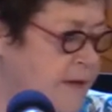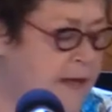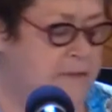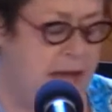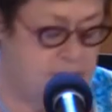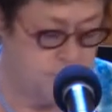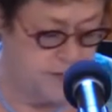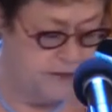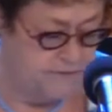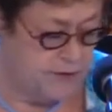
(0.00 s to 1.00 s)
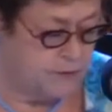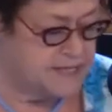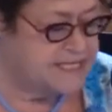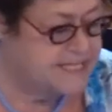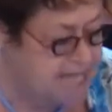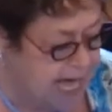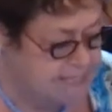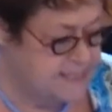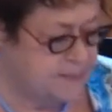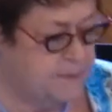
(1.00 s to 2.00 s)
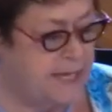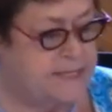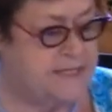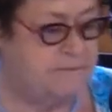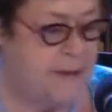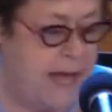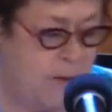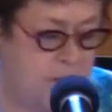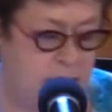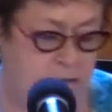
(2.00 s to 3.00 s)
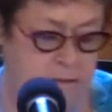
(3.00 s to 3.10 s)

And that's where you focus. That's the place of power.